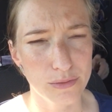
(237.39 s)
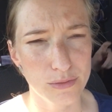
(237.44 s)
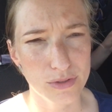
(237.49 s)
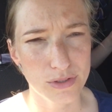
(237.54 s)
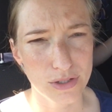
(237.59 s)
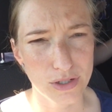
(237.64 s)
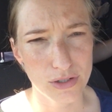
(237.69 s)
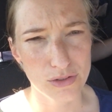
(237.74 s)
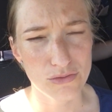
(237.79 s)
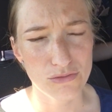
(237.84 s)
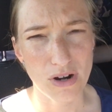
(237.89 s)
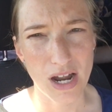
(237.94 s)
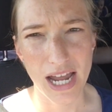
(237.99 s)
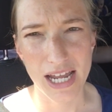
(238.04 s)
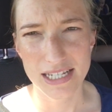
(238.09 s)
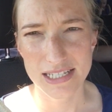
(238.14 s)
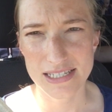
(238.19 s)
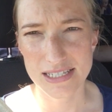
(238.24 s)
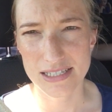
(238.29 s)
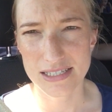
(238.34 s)
would
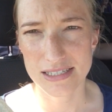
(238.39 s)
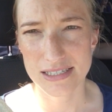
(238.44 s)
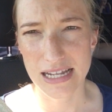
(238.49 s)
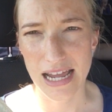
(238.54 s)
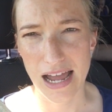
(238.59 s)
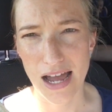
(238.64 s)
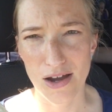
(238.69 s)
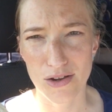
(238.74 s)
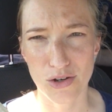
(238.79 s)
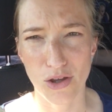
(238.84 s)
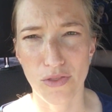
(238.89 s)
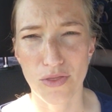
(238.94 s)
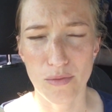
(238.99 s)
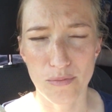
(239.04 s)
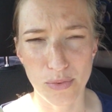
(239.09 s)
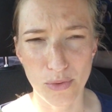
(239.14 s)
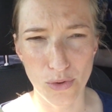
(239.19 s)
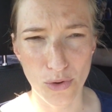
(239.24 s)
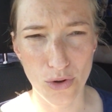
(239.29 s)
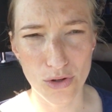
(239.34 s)
write down on the
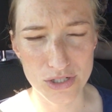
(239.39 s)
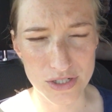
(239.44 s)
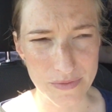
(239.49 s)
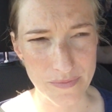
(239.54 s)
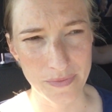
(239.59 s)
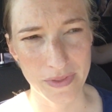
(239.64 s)
board,